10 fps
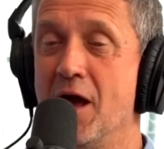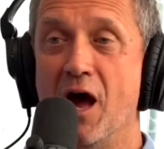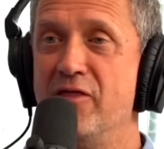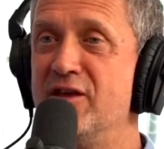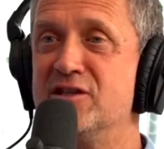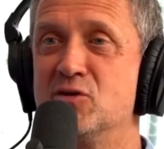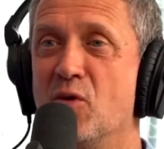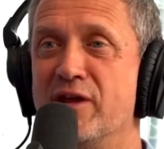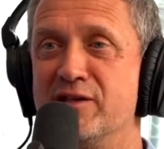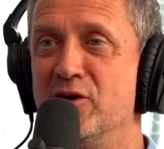And this is
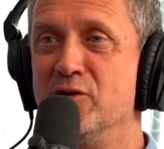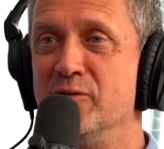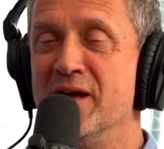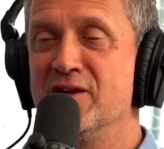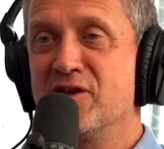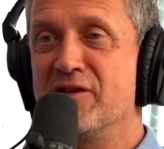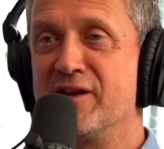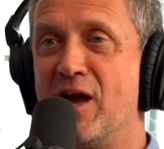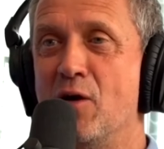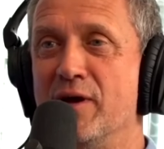what they do. So they
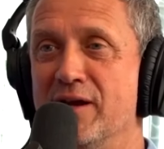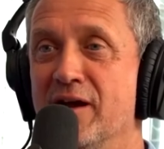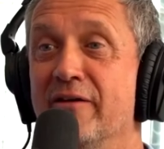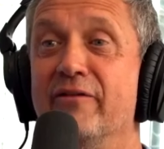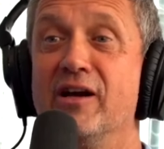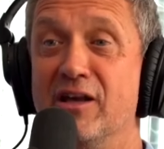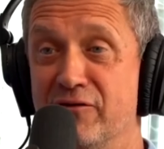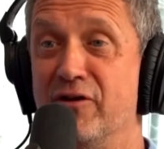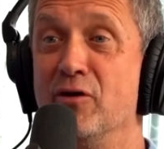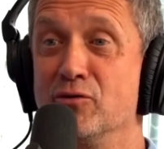go in, get a
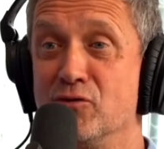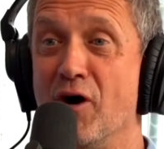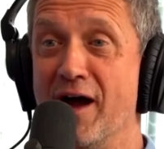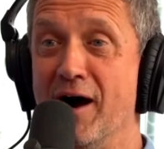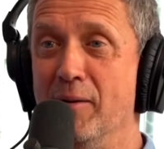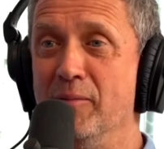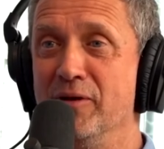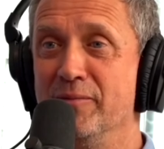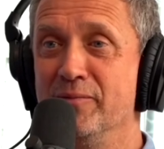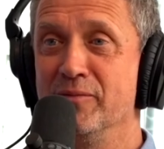field right up,
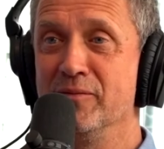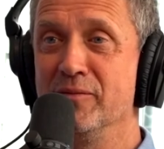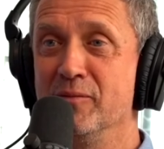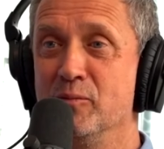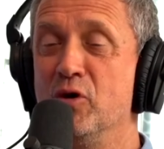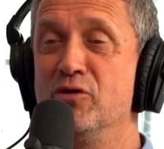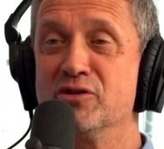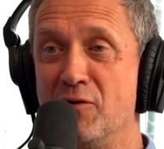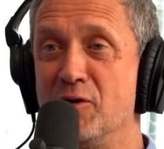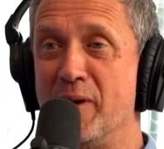put the
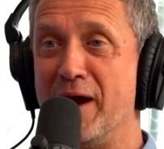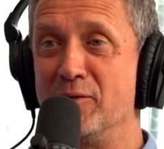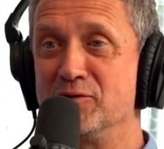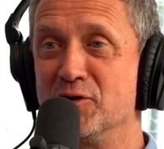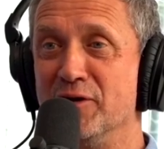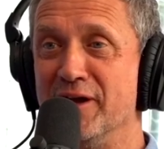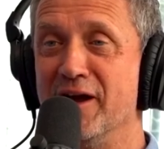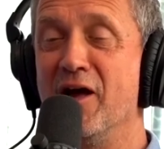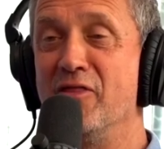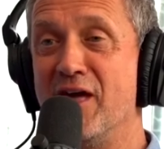solar panels on it,
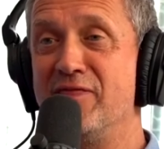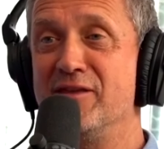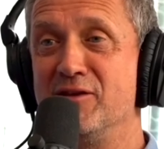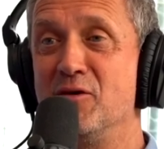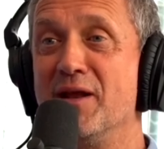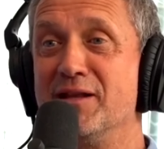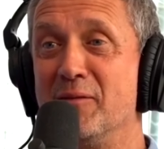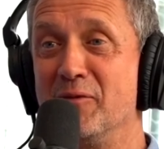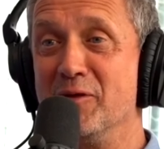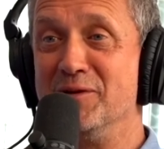and then you end
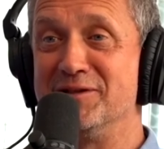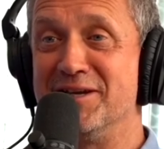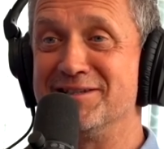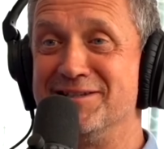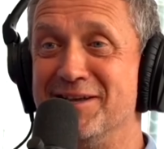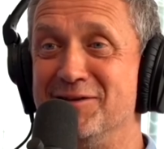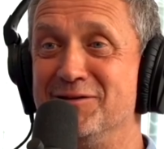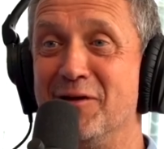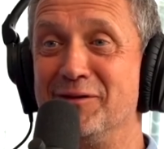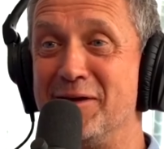up with a position that you
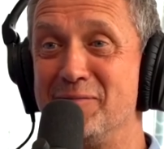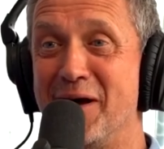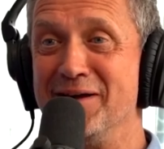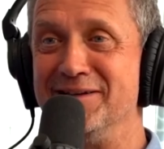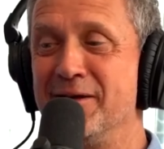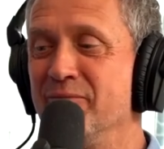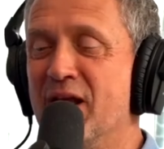don't get paid.